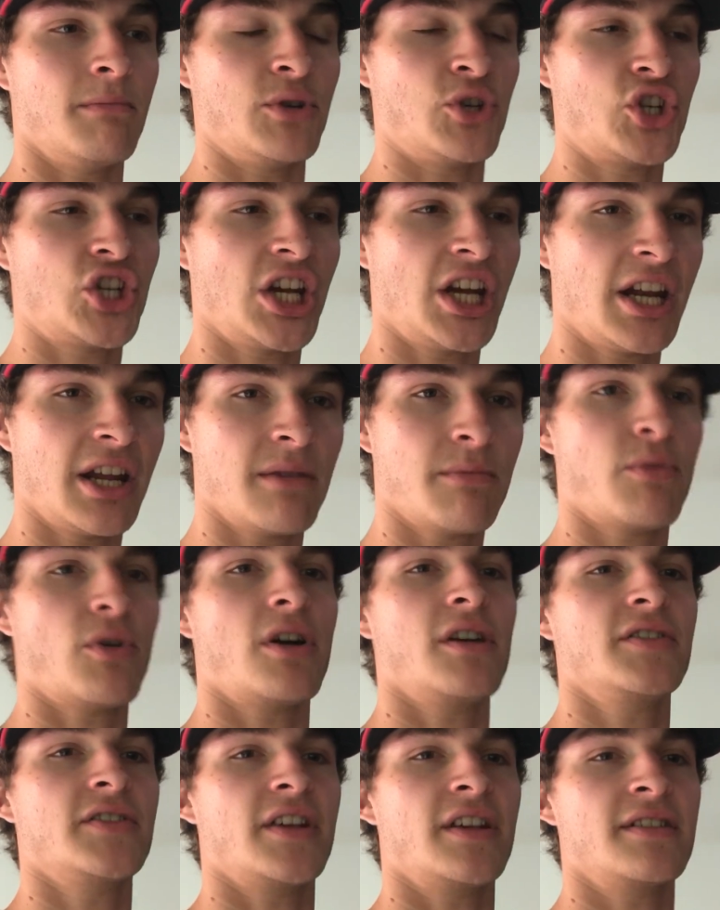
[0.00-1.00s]
machining
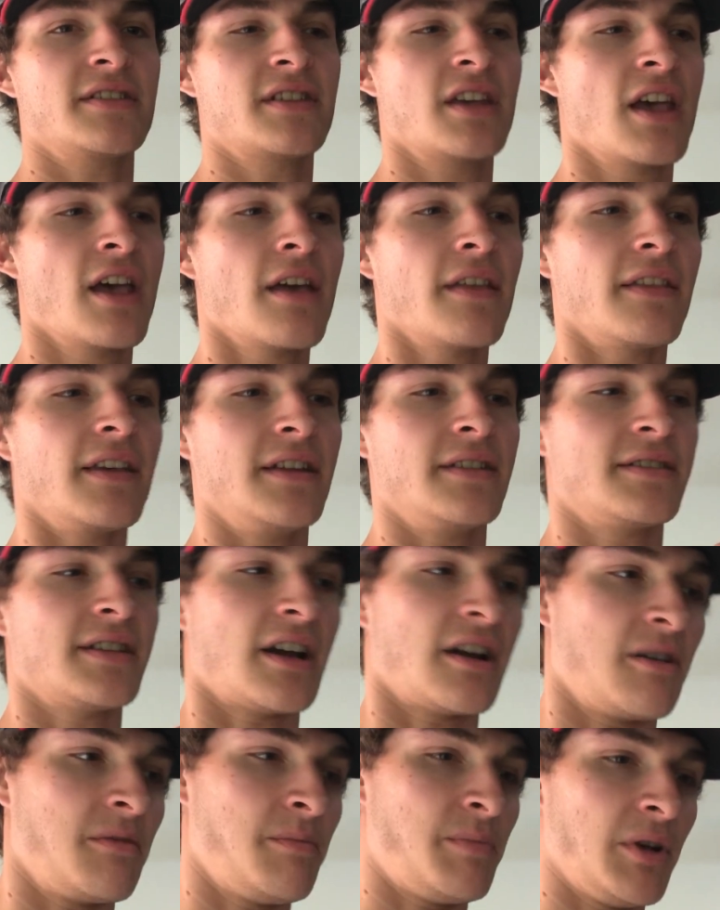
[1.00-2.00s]
process, the
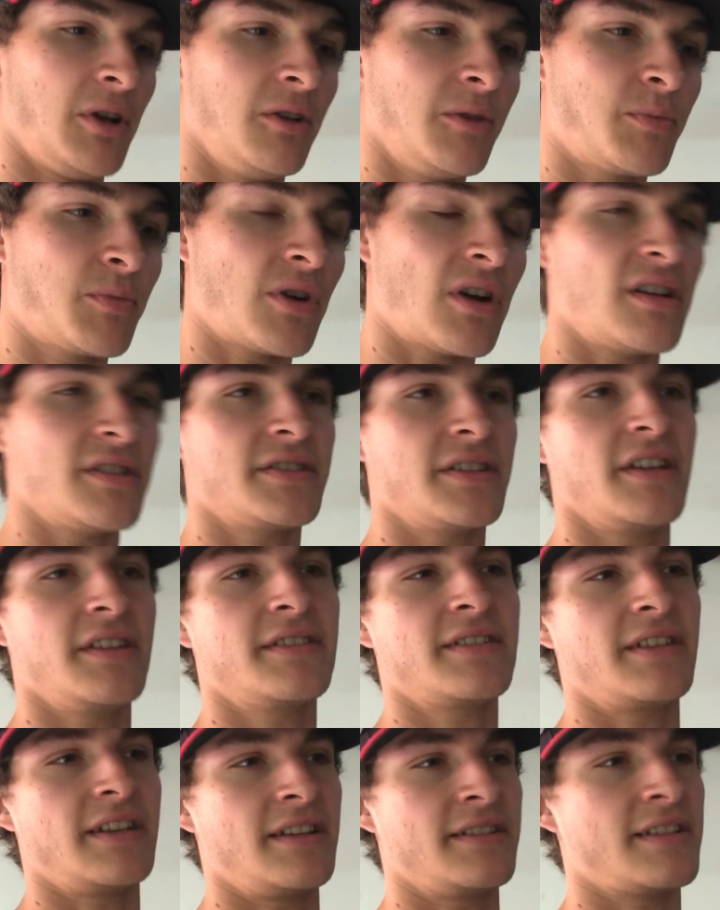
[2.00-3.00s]
entire build
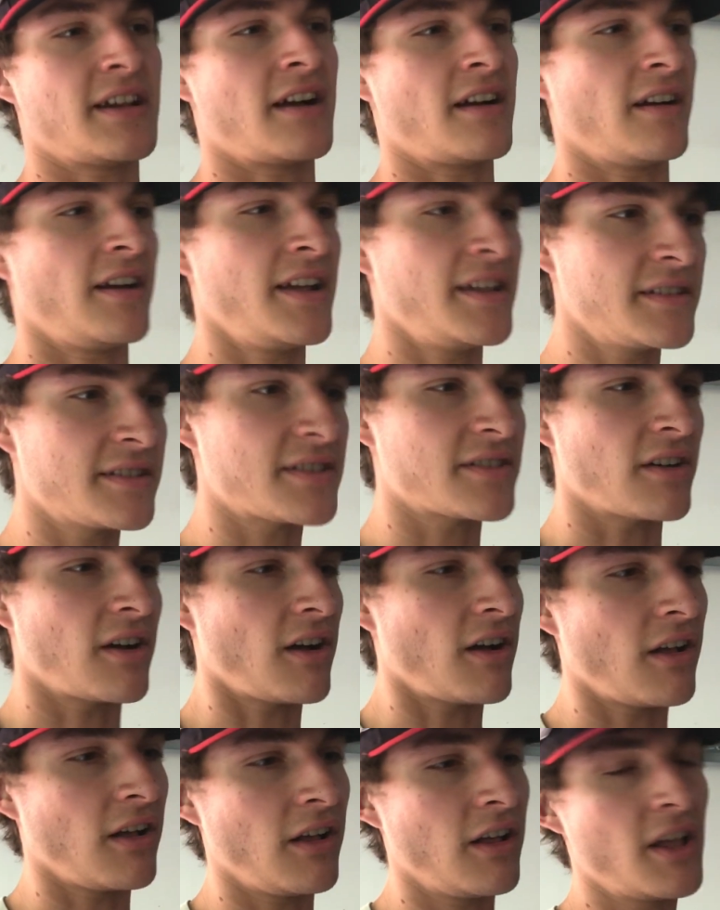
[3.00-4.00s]
process, the entire
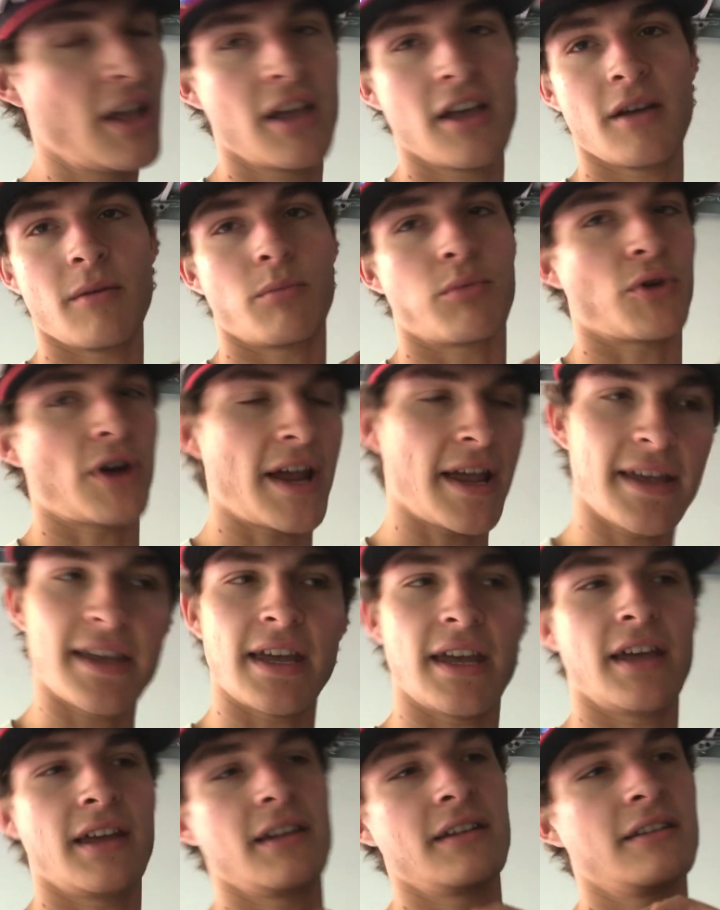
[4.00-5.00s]
install,
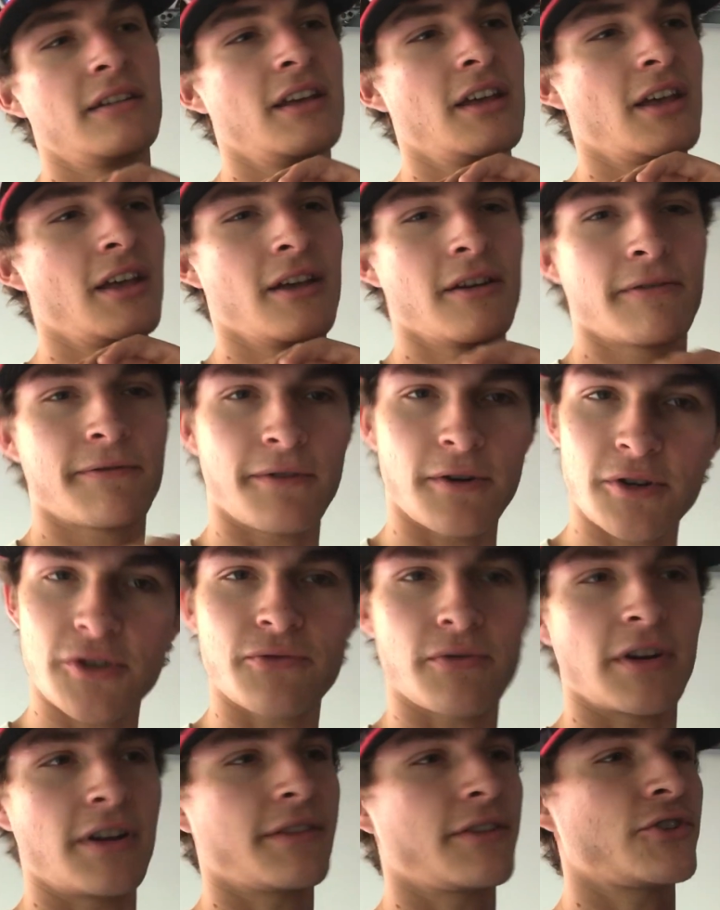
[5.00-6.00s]
break-in,
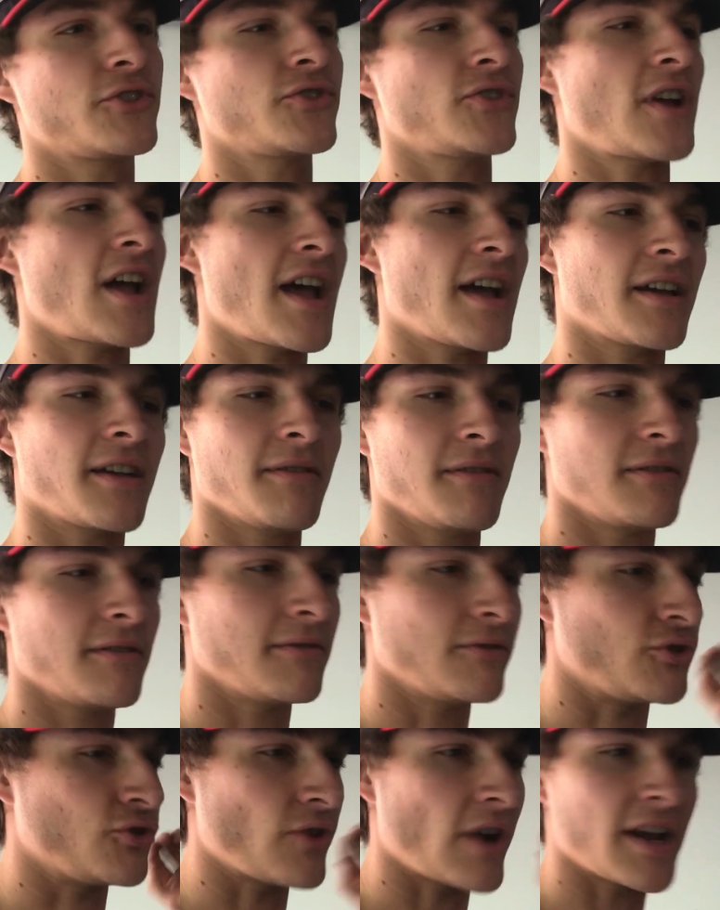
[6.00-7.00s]
first run at the track,
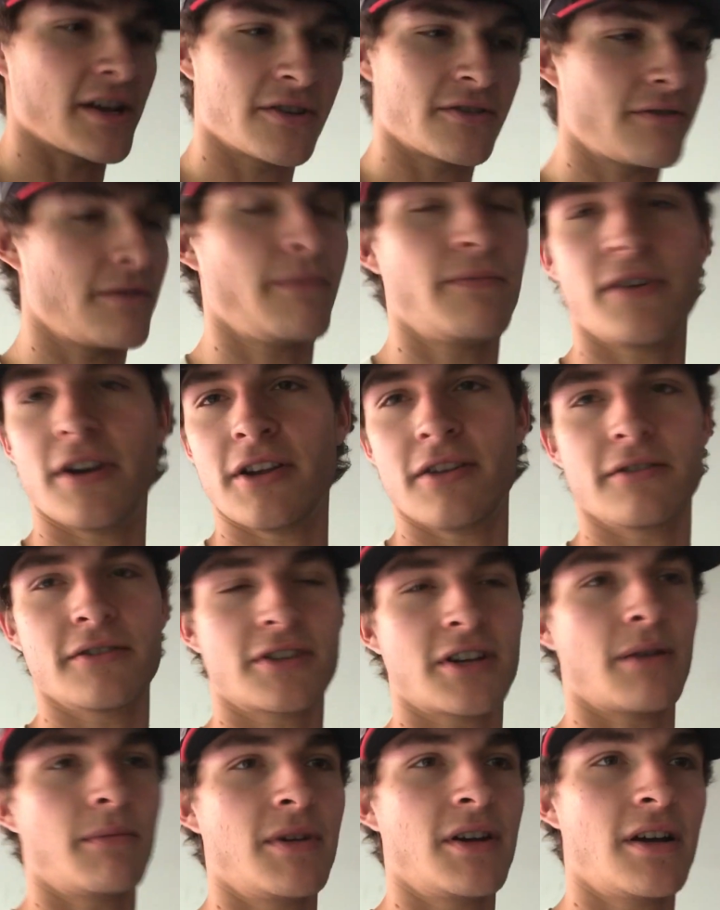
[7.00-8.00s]
drag strip
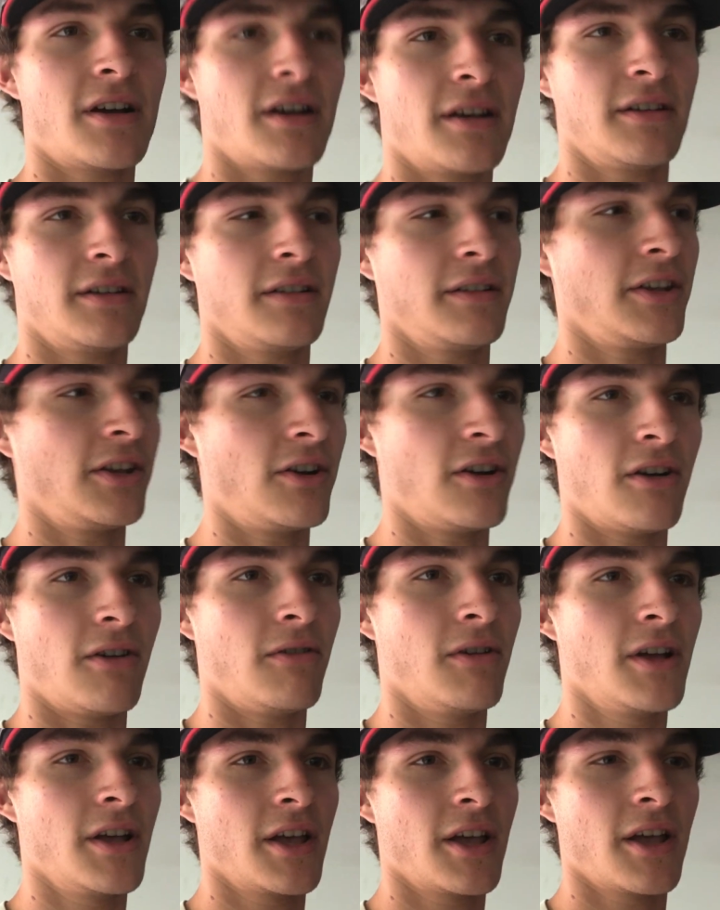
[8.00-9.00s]
videos coming on, you know,